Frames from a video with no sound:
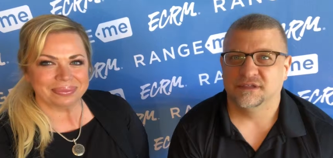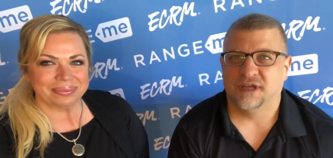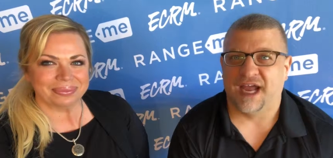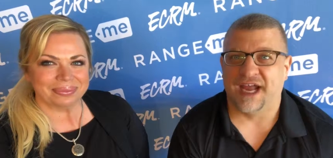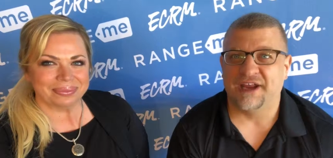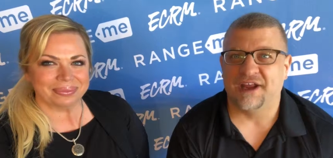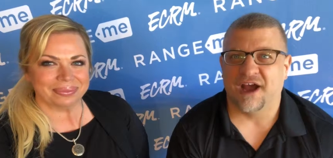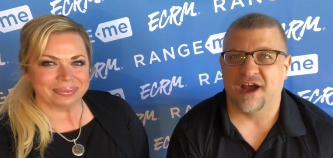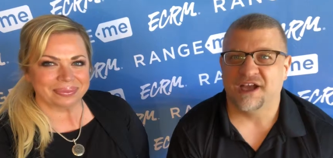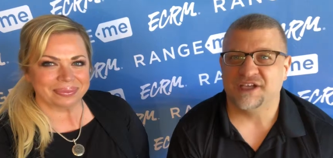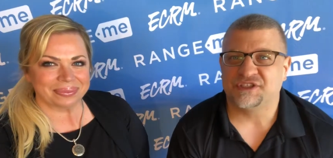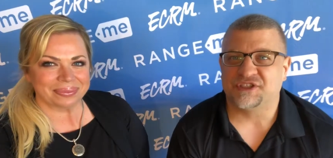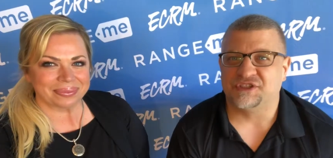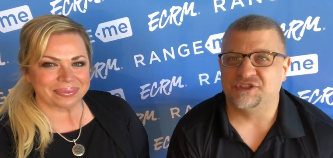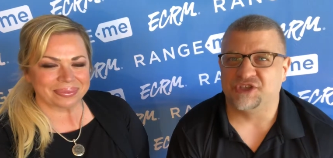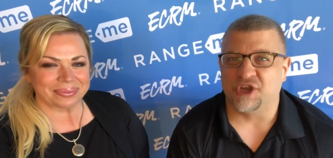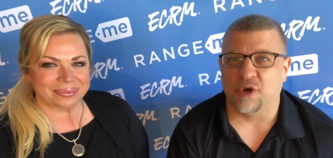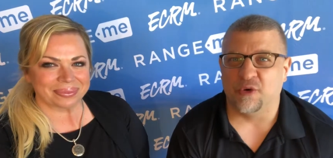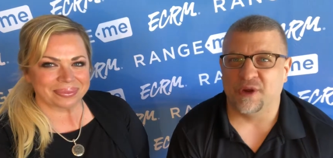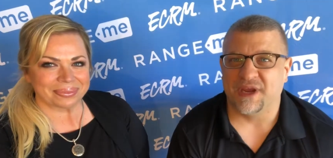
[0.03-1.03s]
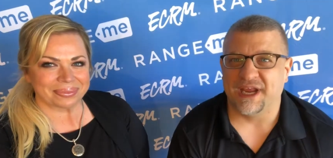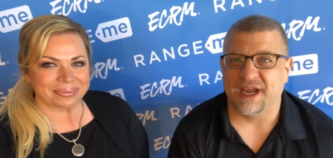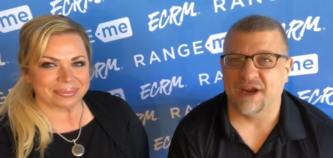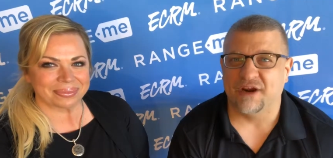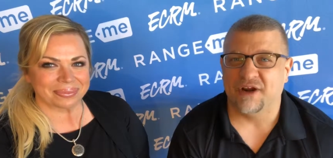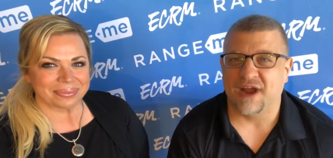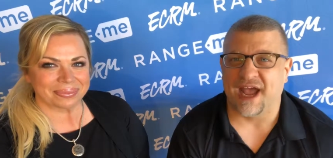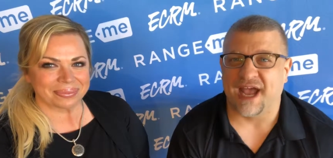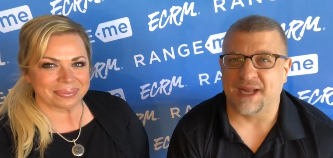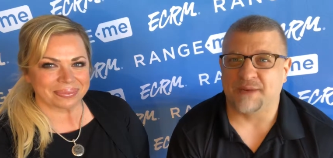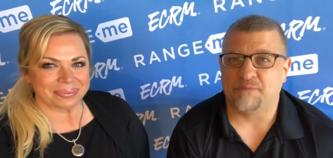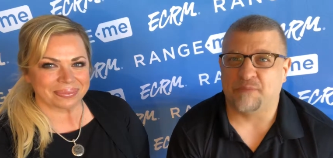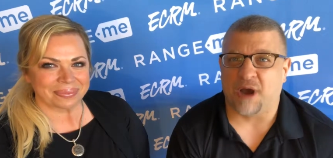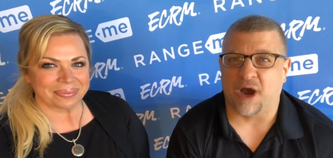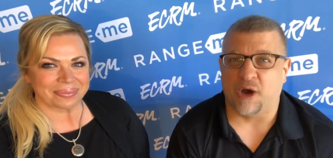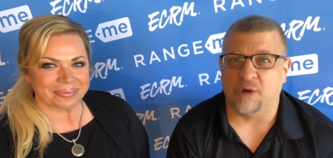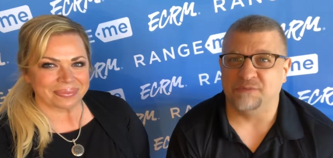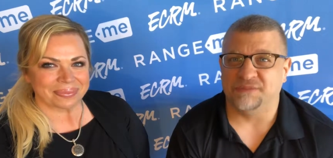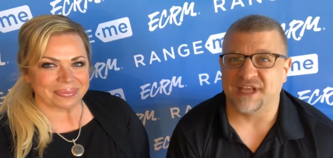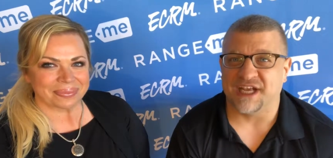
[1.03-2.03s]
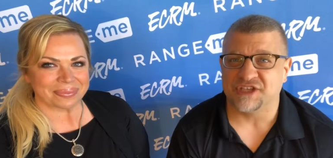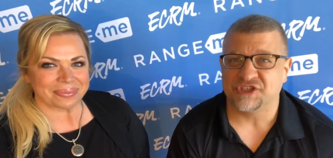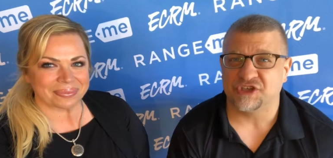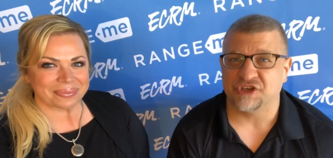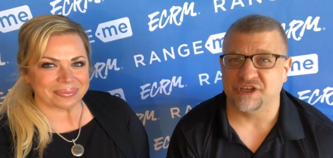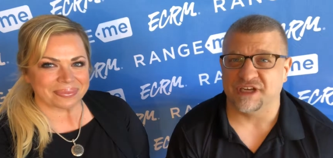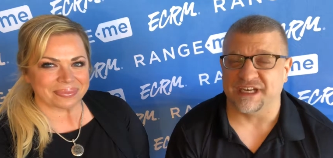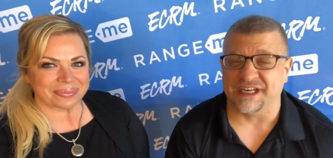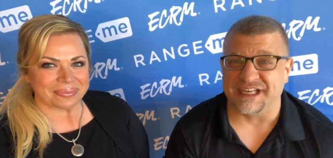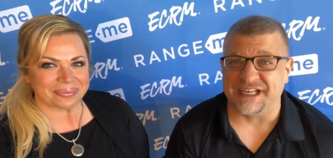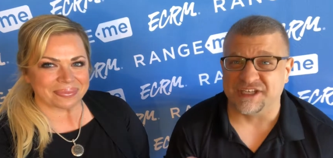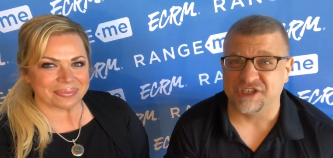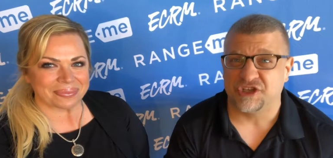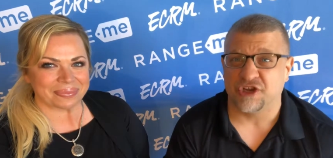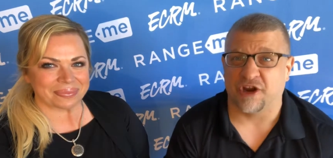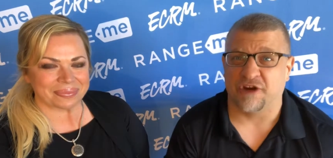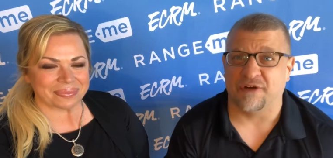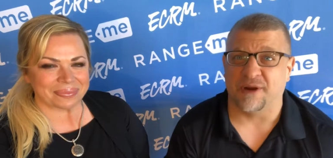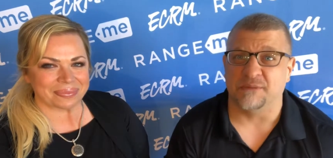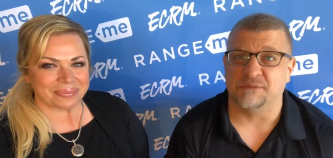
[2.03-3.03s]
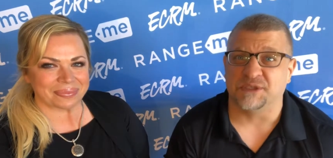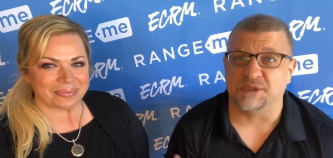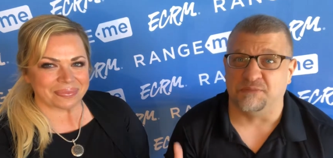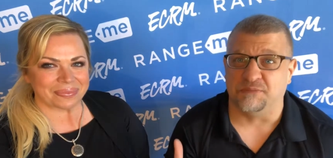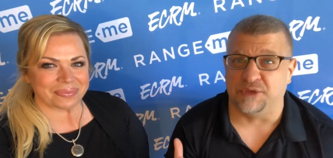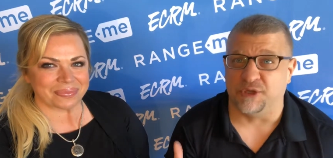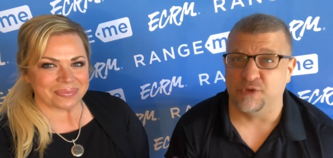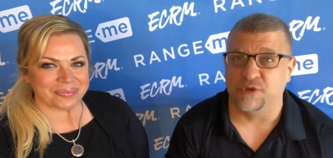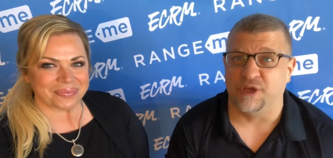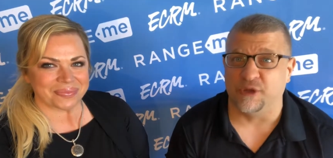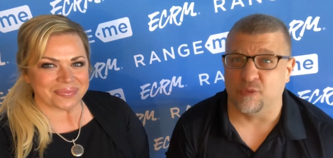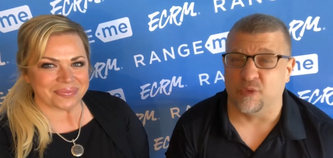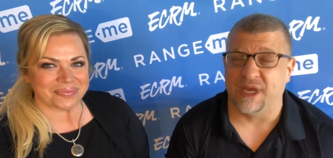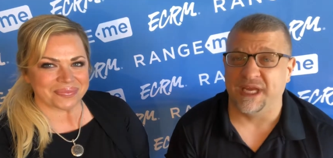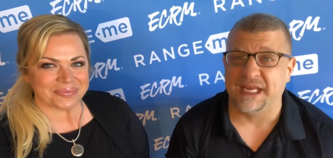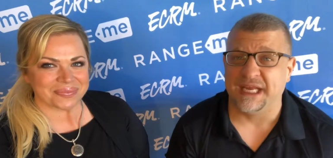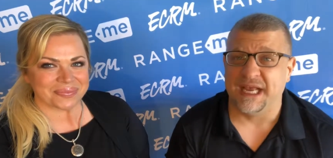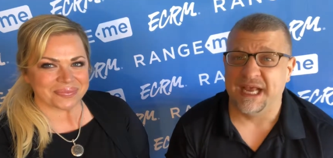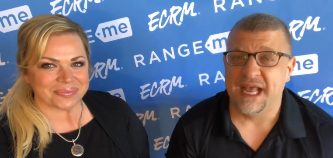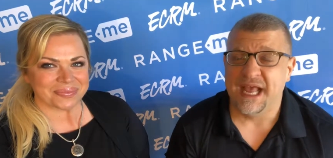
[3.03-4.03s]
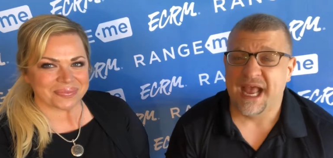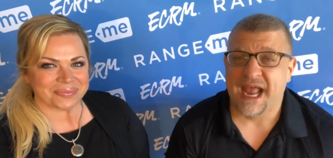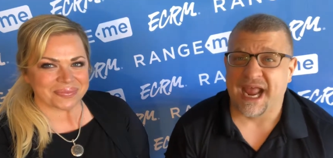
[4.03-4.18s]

Speaker 1: Hey guys, Joe here at Palm Desert at ECRM's Beauty Week,